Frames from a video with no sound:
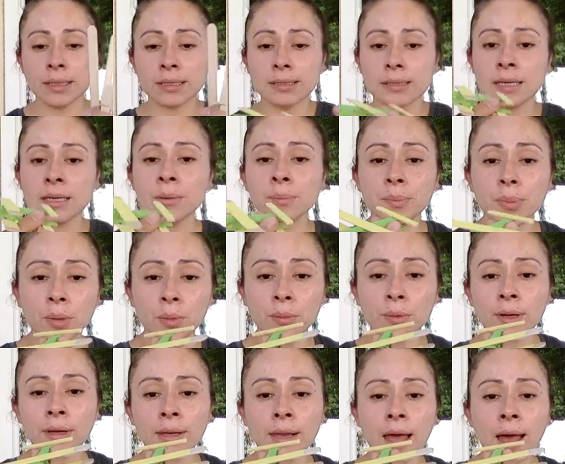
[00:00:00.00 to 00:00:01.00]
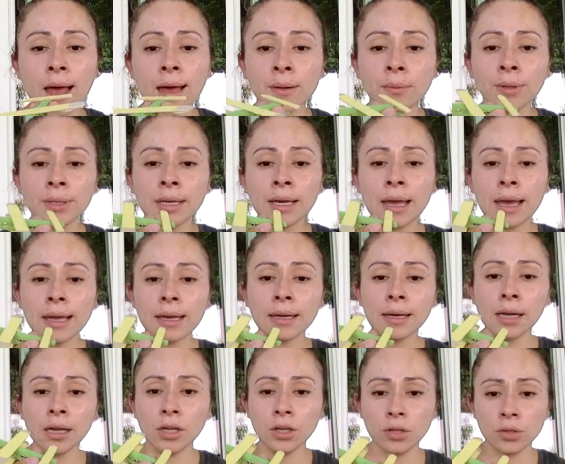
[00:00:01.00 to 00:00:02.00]
sample one, I went ahead and
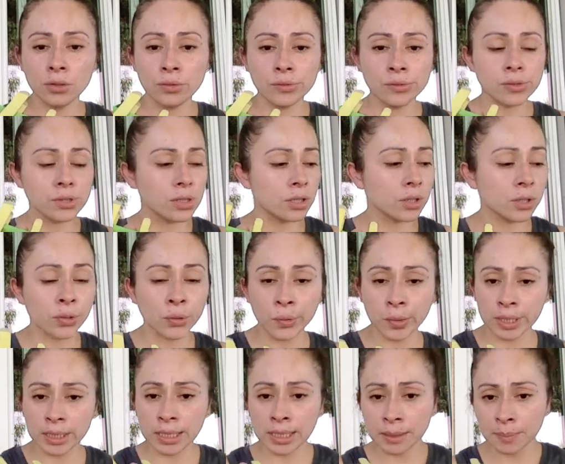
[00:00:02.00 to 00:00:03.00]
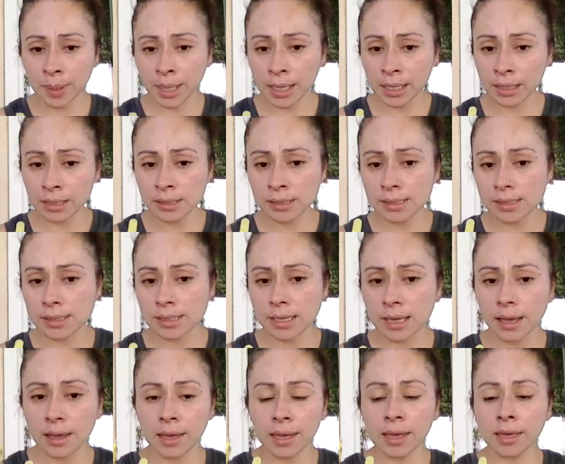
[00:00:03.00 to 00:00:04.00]
I used acrylic paint,
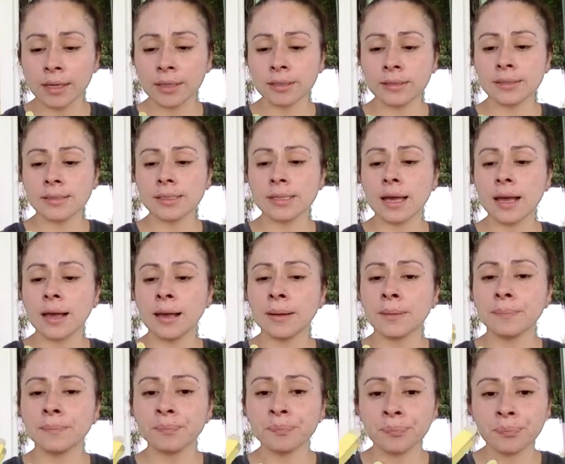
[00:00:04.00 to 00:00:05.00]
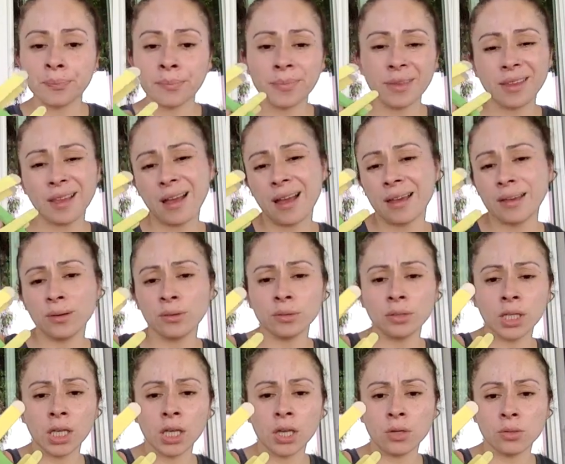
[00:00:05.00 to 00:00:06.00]
and I
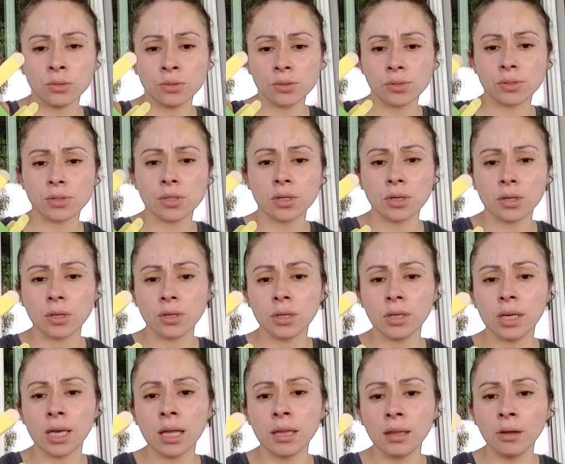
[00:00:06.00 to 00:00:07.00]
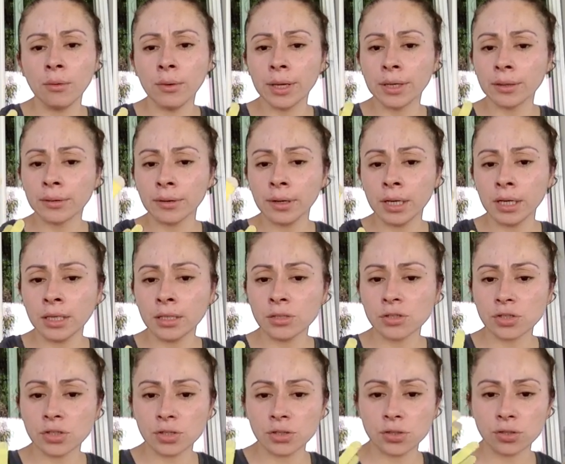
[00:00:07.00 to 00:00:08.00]
only used yellow and green
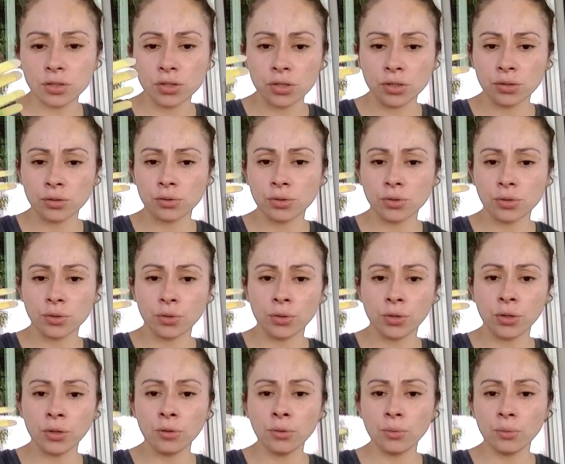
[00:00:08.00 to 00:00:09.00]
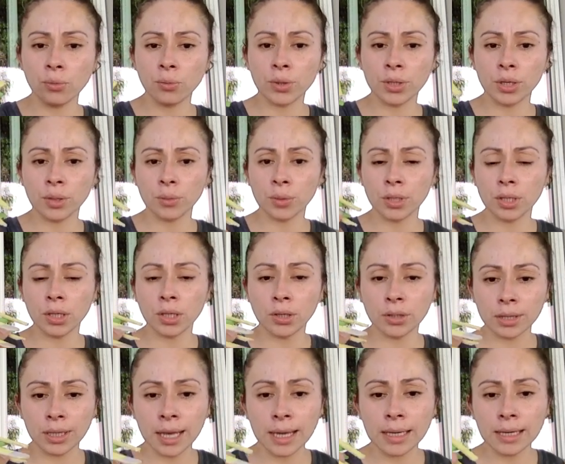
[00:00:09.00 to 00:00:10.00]
just to show you what it would look
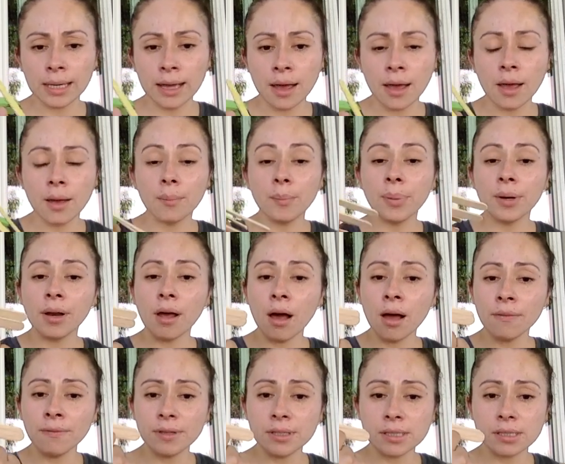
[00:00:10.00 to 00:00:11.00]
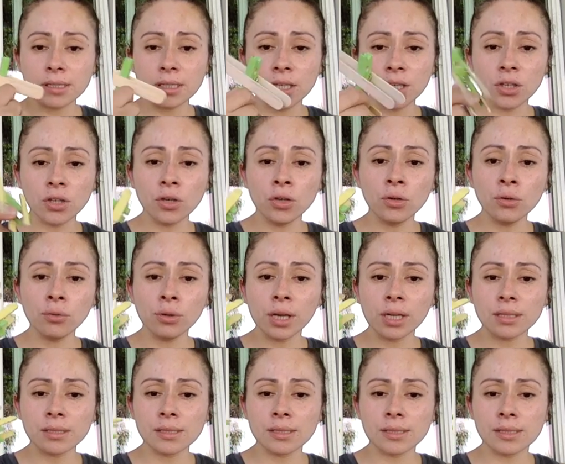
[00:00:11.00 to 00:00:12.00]
like. But obviously, you
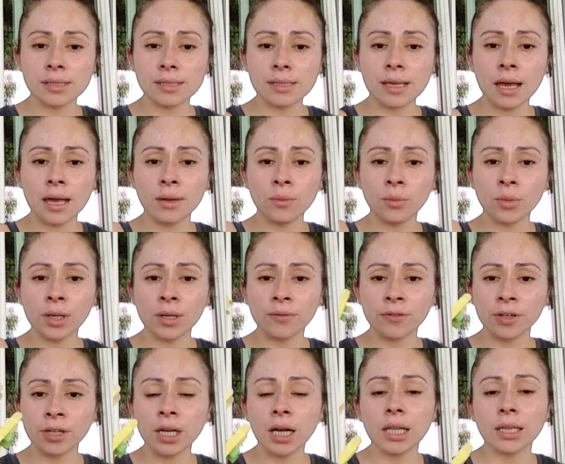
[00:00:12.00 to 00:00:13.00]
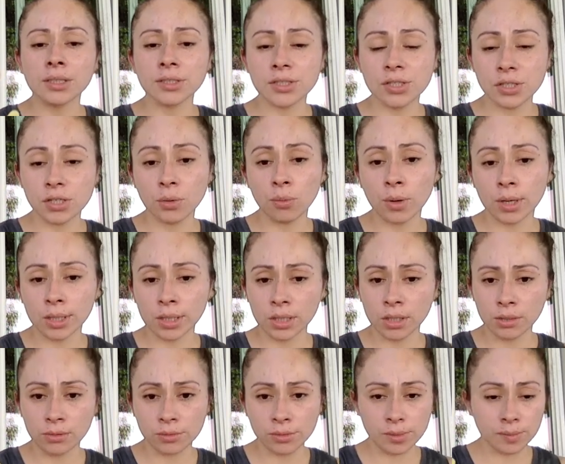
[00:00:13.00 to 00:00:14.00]
get to decide whatever colors you want to
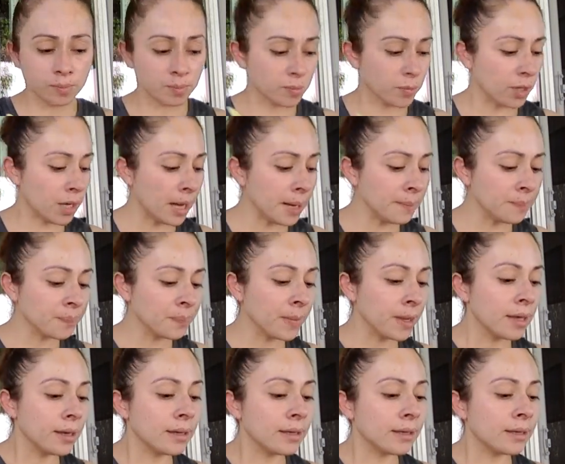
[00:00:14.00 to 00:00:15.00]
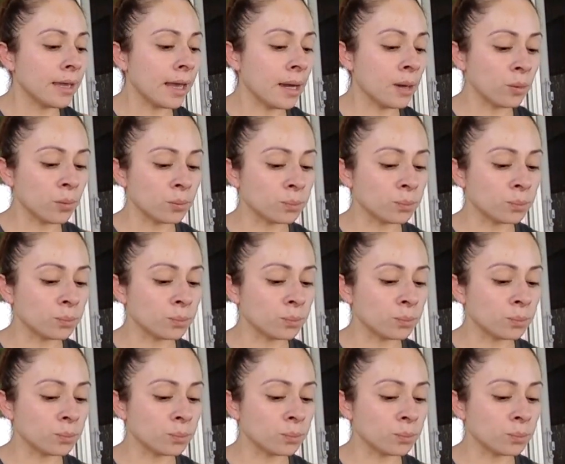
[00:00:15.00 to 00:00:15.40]
use. Okay? Now,